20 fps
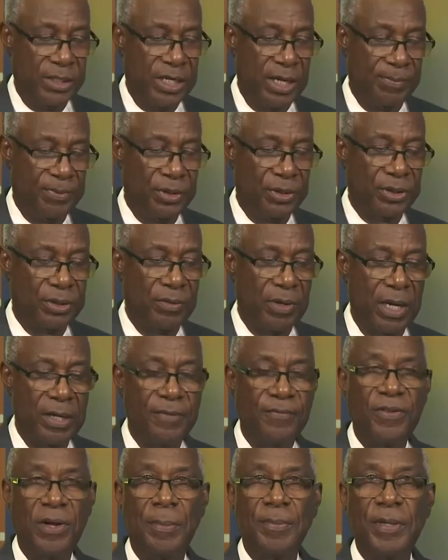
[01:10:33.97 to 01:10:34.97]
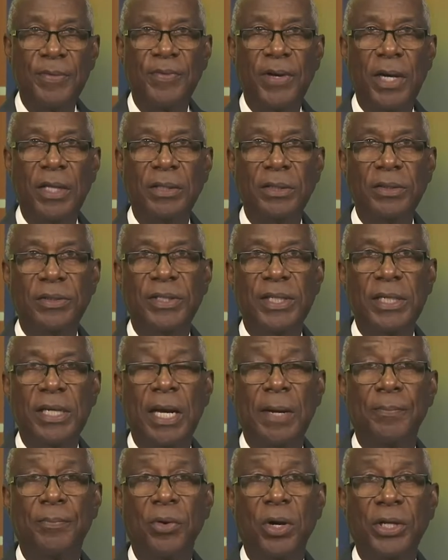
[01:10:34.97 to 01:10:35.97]
Temperatures around the family violence, they
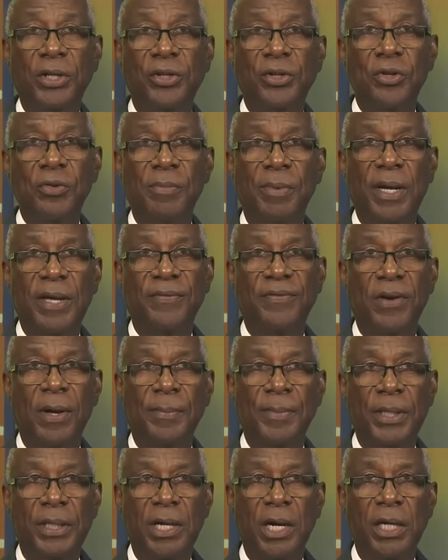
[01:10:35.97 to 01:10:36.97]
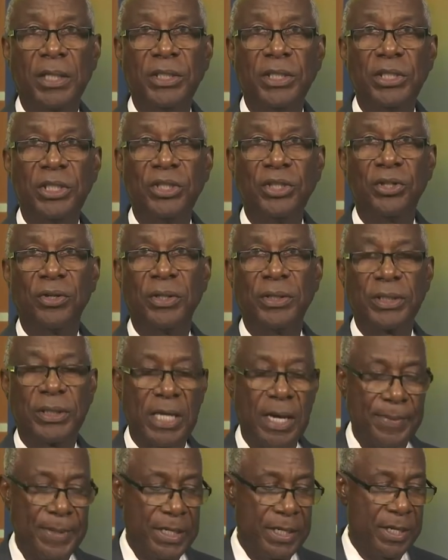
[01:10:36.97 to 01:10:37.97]
are brought to you by Family Guardian Insurance
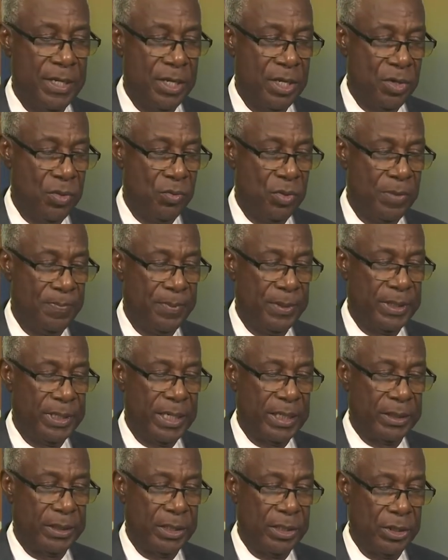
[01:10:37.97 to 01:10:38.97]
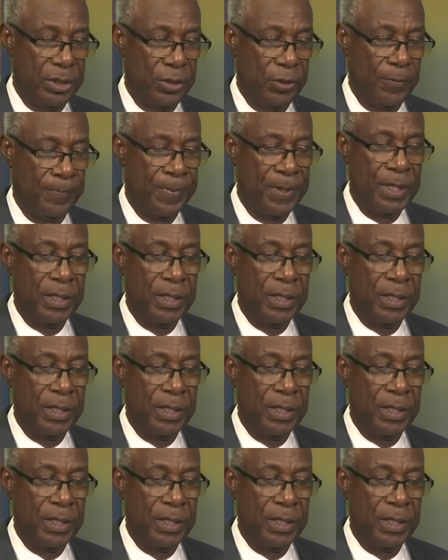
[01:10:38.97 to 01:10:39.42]
Company. We're protecting you.